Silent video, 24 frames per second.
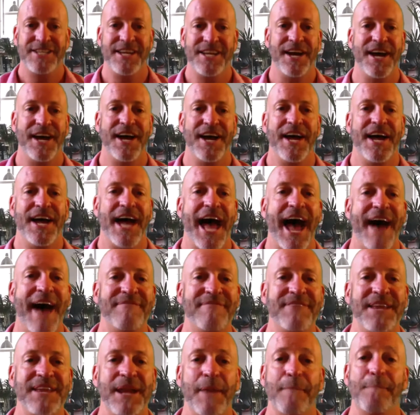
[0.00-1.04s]
to
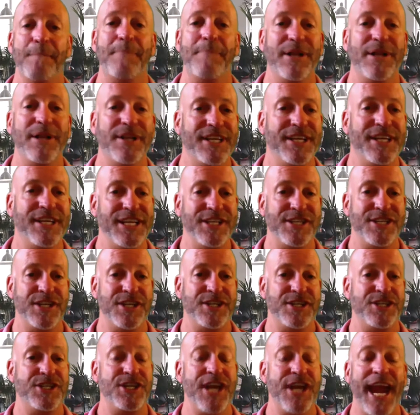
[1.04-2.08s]
have the ability to
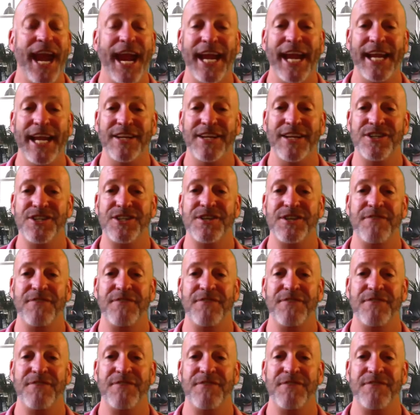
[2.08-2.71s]
change